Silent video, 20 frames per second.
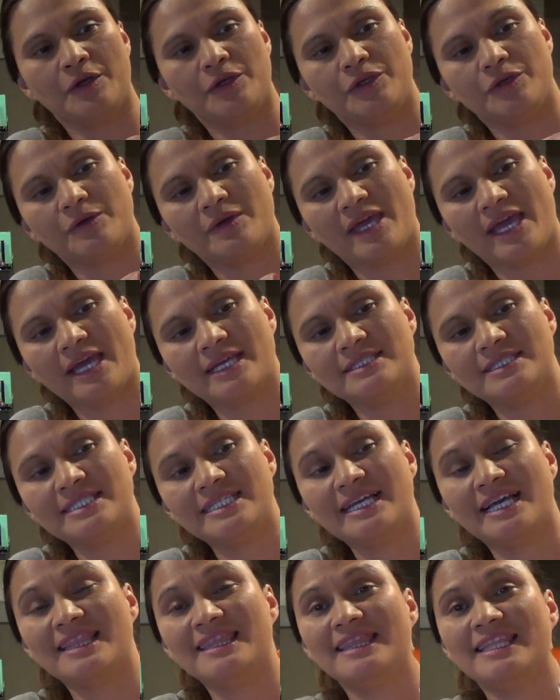
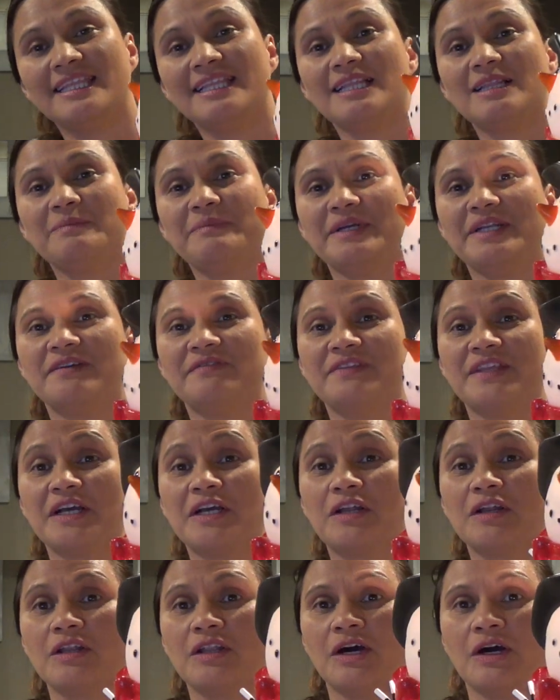a little bit of the
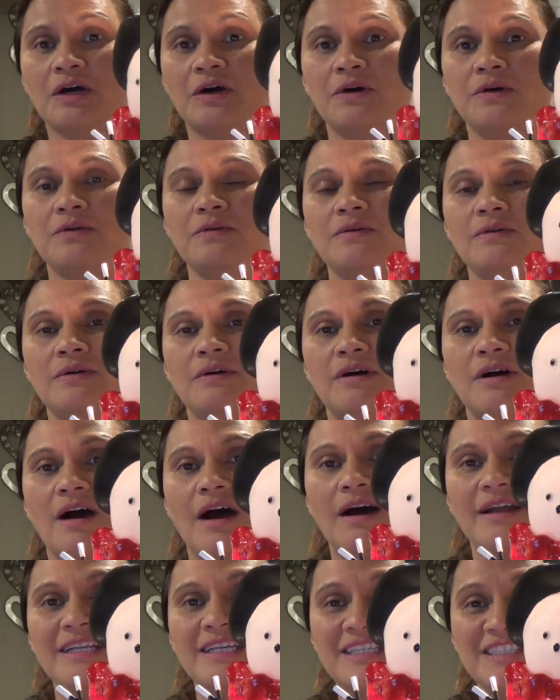glow on